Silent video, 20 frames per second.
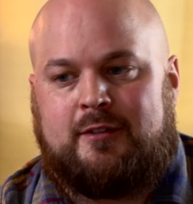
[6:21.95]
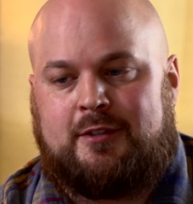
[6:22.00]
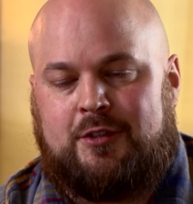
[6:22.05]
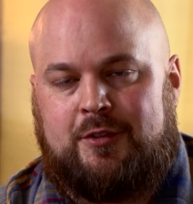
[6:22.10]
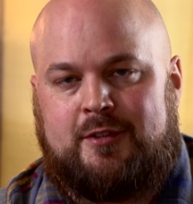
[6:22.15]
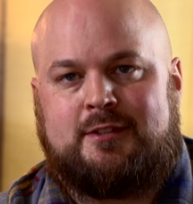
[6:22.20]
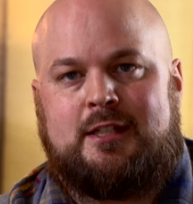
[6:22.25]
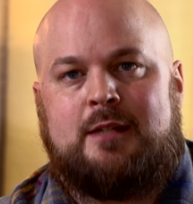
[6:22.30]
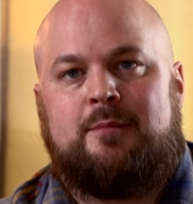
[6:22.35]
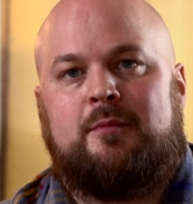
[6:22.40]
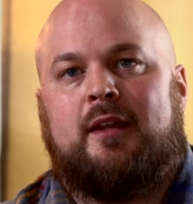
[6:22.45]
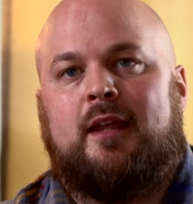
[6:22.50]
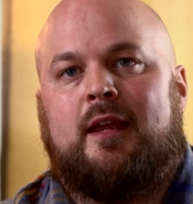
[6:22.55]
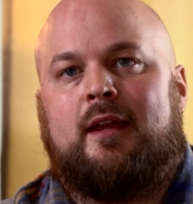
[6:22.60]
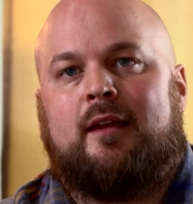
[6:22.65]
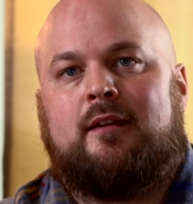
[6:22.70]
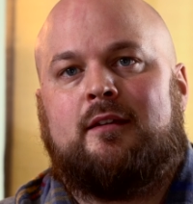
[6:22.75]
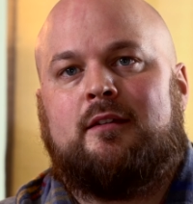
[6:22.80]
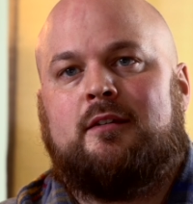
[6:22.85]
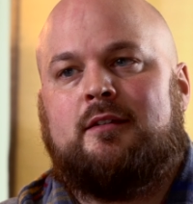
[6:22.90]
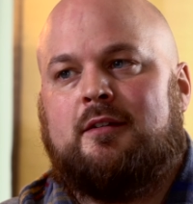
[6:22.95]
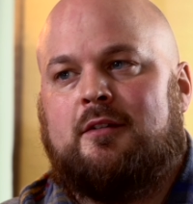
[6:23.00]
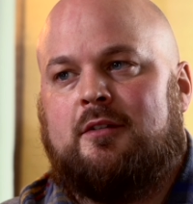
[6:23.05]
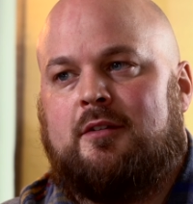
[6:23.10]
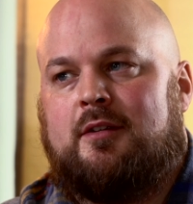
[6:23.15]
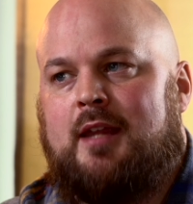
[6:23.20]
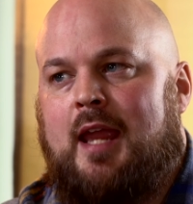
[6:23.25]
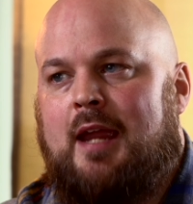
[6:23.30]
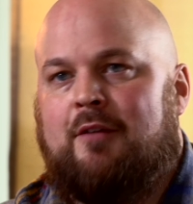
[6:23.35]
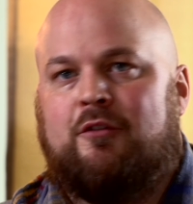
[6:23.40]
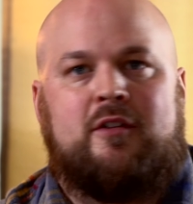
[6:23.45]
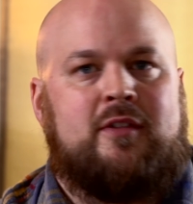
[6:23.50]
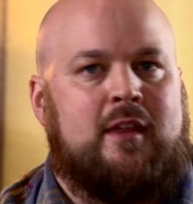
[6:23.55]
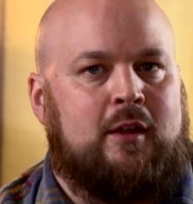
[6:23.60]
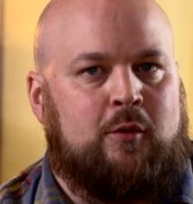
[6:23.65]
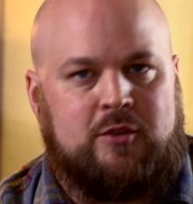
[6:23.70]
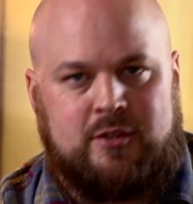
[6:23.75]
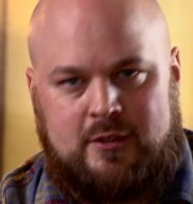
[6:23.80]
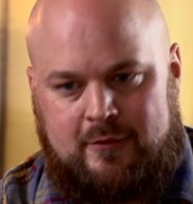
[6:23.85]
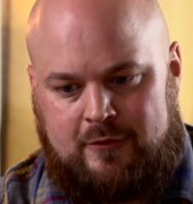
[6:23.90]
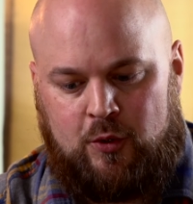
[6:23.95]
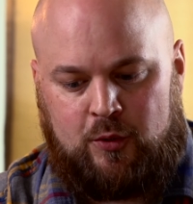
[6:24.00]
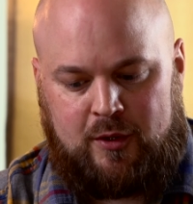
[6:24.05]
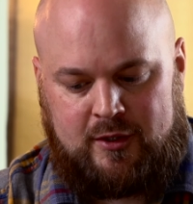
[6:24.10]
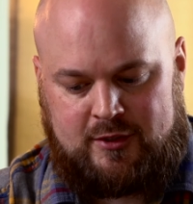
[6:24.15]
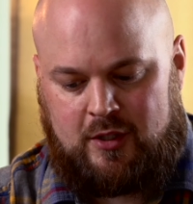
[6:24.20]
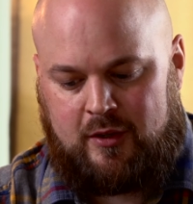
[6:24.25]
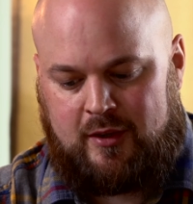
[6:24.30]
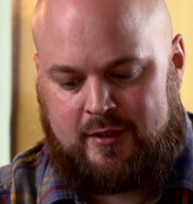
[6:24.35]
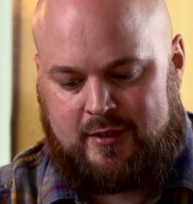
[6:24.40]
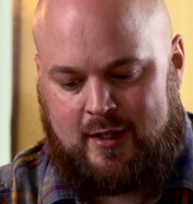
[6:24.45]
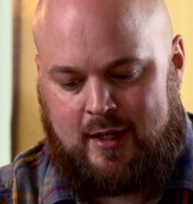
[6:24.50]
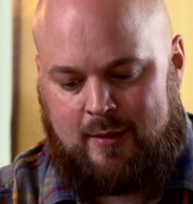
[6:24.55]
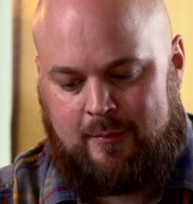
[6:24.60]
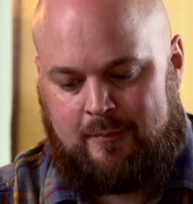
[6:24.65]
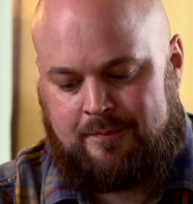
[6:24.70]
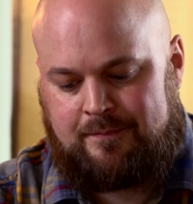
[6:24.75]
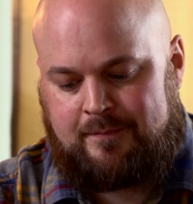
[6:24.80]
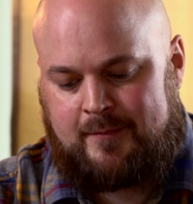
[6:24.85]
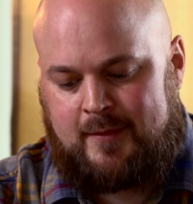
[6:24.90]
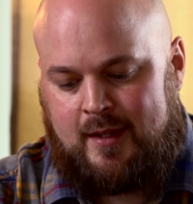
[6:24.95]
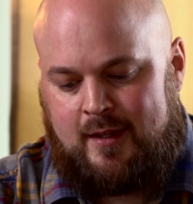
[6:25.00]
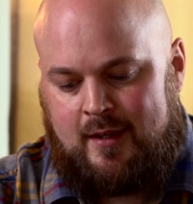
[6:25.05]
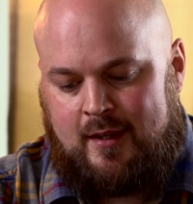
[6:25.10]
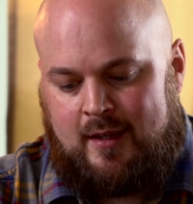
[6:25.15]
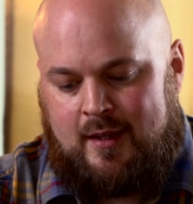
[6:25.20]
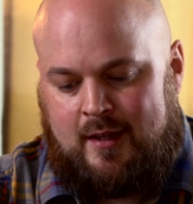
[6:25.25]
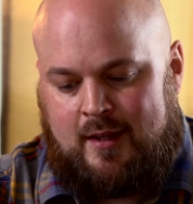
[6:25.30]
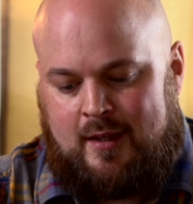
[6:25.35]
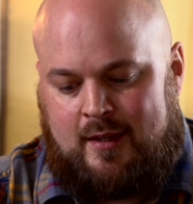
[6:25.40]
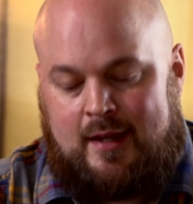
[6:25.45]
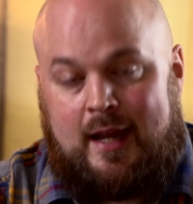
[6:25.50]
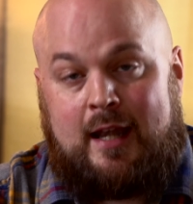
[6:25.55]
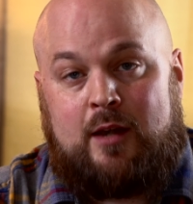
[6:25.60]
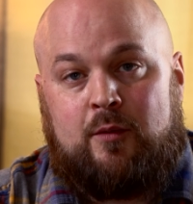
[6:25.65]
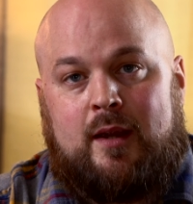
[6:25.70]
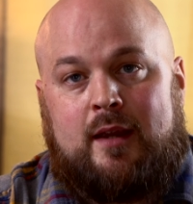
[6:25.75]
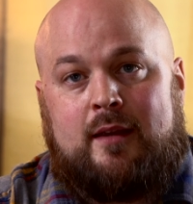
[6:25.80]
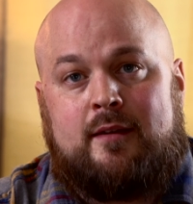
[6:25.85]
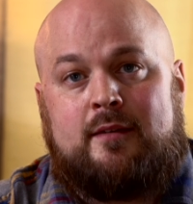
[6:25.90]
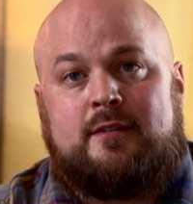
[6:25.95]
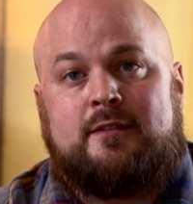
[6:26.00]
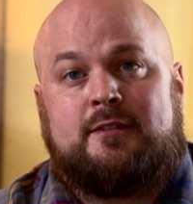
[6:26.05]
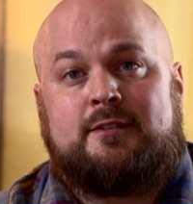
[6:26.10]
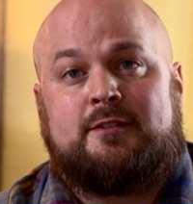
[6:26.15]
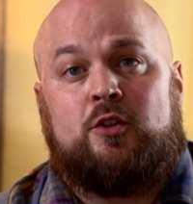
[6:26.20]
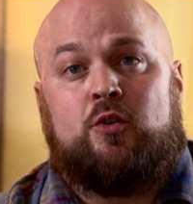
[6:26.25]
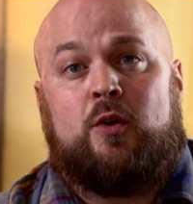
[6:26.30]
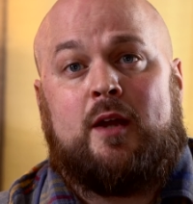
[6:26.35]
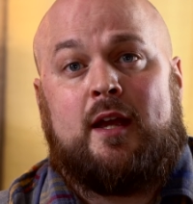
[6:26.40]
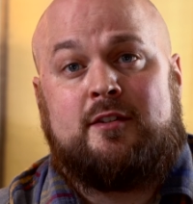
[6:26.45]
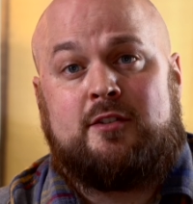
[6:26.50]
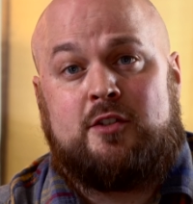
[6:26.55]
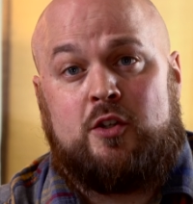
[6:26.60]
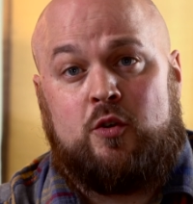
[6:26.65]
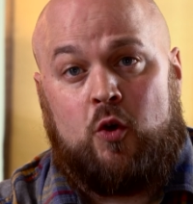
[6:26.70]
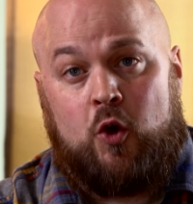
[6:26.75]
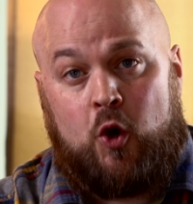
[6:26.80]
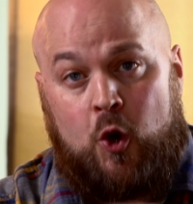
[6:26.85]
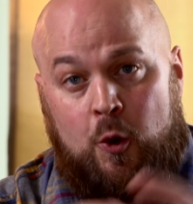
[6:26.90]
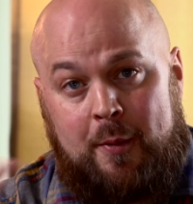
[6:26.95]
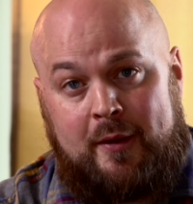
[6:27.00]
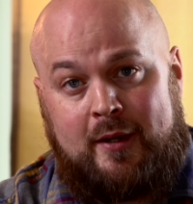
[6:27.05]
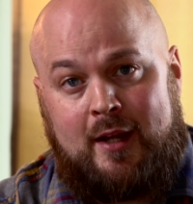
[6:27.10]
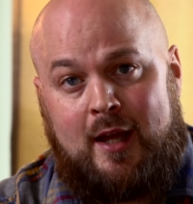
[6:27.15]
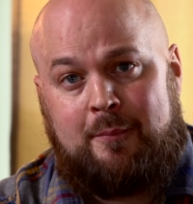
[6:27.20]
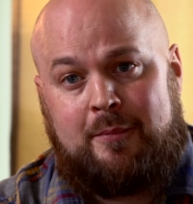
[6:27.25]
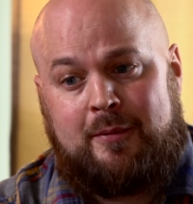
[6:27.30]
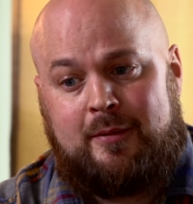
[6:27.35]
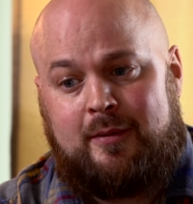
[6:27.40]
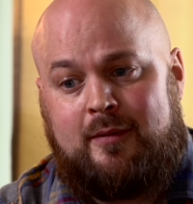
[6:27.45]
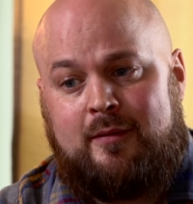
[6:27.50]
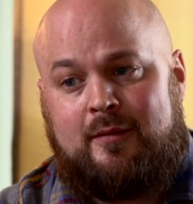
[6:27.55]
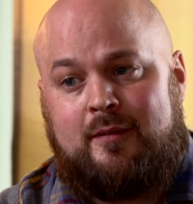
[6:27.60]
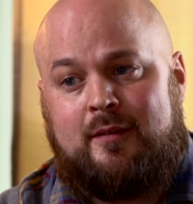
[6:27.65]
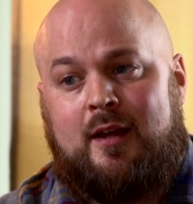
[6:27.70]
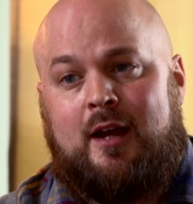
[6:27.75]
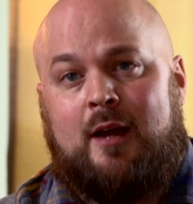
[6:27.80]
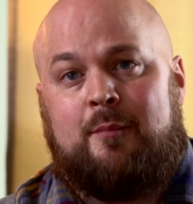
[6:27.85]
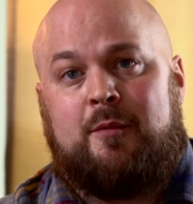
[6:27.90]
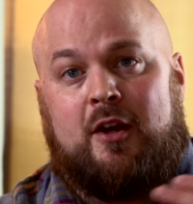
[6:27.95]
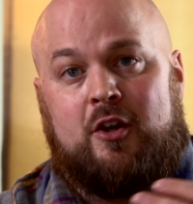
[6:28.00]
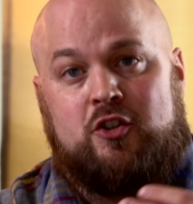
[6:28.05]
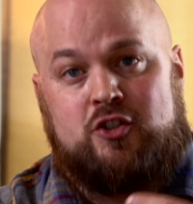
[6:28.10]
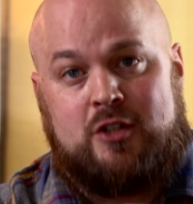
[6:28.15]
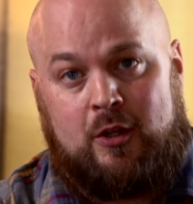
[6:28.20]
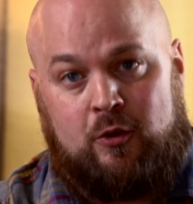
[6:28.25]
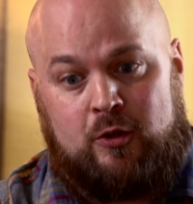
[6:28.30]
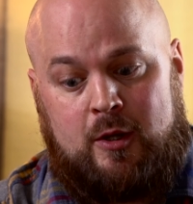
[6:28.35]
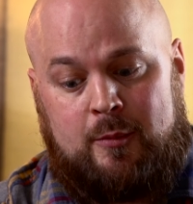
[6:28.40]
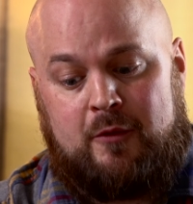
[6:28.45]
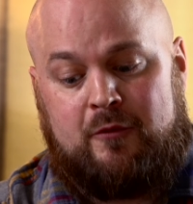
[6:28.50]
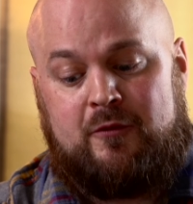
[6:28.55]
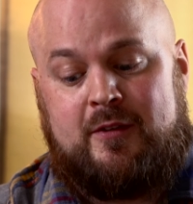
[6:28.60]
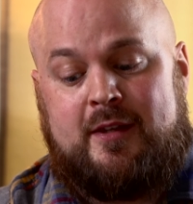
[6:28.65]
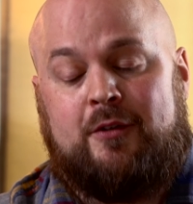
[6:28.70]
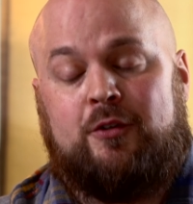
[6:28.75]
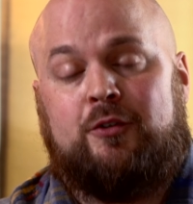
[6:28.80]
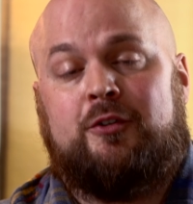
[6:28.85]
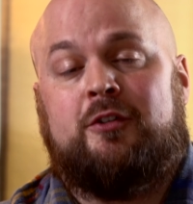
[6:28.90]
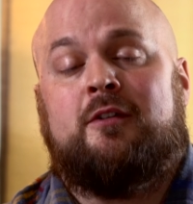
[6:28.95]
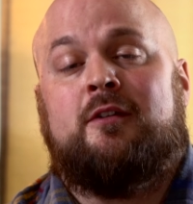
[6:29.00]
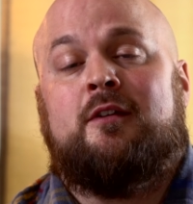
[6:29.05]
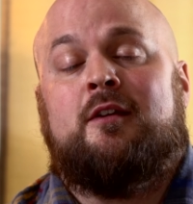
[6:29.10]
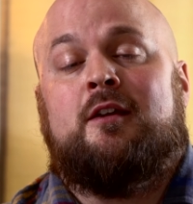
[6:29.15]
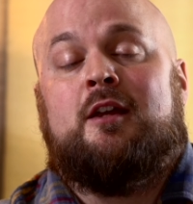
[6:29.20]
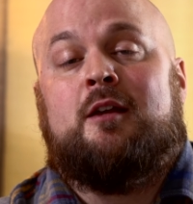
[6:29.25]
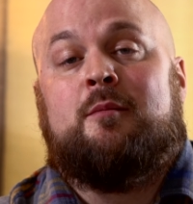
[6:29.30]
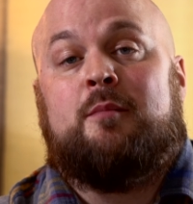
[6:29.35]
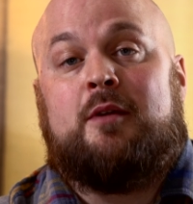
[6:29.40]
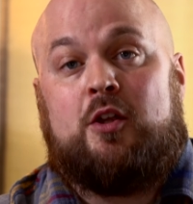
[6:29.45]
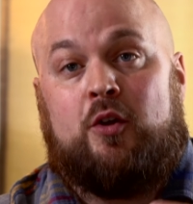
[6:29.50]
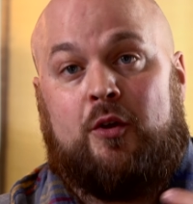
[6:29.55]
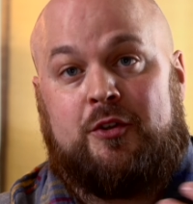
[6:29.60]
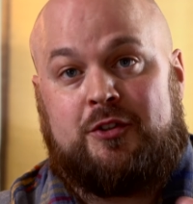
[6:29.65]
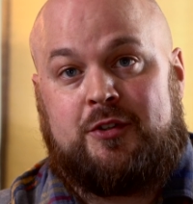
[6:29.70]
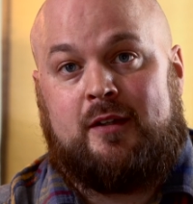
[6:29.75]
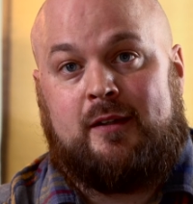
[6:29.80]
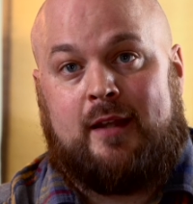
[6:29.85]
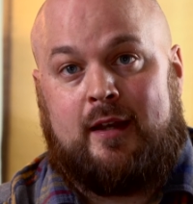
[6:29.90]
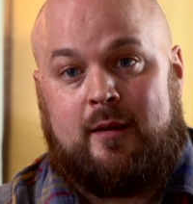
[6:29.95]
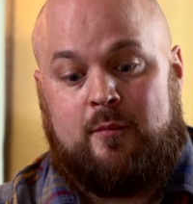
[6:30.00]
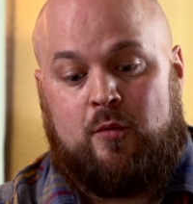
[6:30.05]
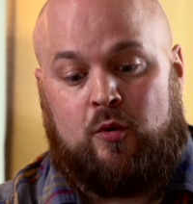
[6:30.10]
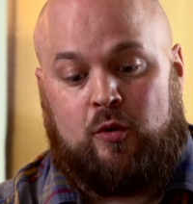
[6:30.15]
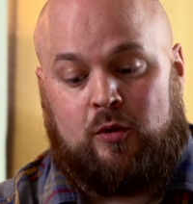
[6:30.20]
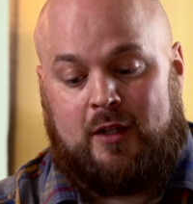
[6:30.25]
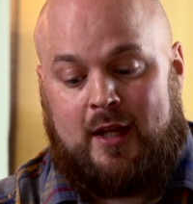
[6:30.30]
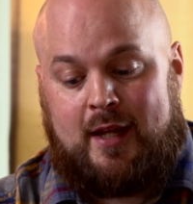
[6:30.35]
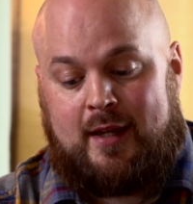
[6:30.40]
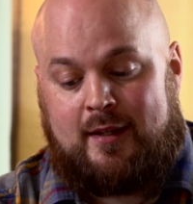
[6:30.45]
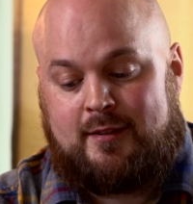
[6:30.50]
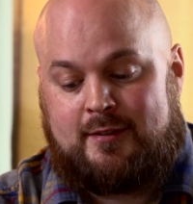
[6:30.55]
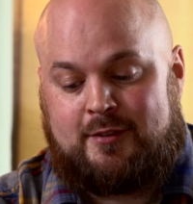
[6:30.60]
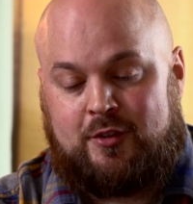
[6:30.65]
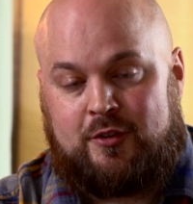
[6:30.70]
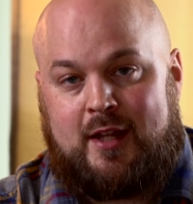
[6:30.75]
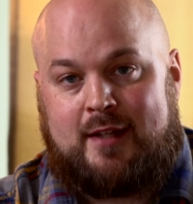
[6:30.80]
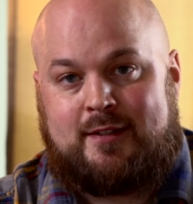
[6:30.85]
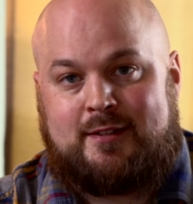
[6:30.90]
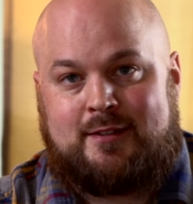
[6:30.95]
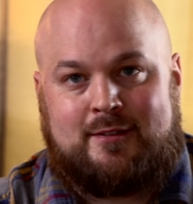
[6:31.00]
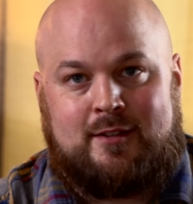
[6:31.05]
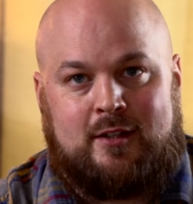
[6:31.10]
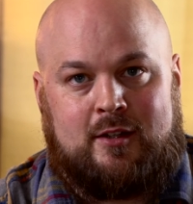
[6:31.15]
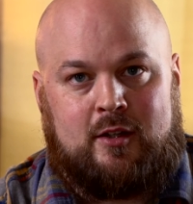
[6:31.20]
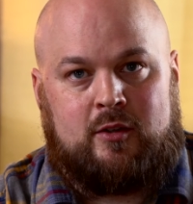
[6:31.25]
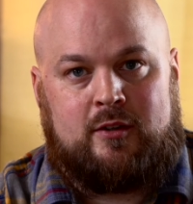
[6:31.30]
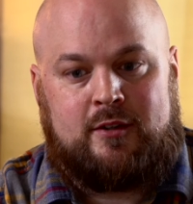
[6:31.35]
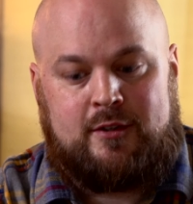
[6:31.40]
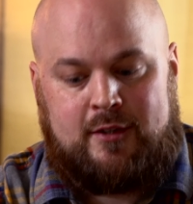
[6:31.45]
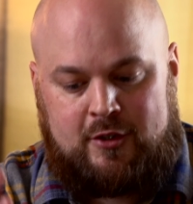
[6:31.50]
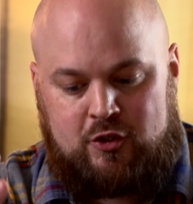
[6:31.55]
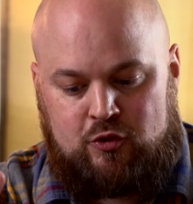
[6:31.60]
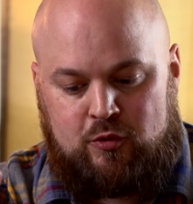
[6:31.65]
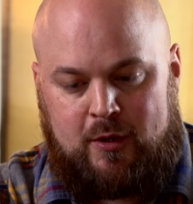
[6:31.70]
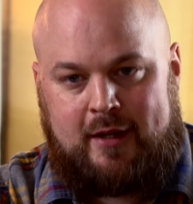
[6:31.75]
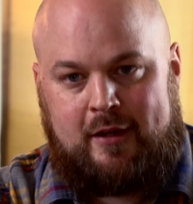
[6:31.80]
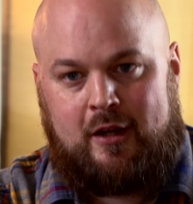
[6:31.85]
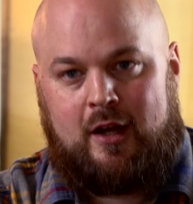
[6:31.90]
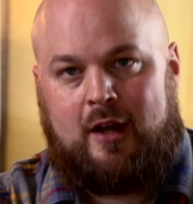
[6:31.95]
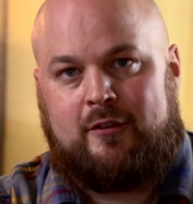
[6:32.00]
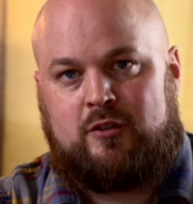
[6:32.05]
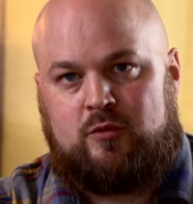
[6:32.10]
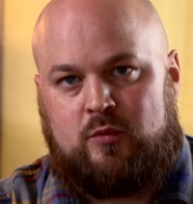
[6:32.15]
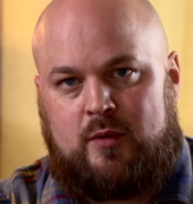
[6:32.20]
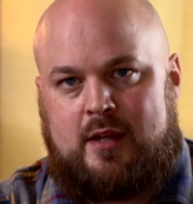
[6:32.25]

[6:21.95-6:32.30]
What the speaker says: So it seemed like everything was in focus all the time. Anyway, so as you open up, you get a shallower depth of field, but you also let in more light. So that's the trade-offs.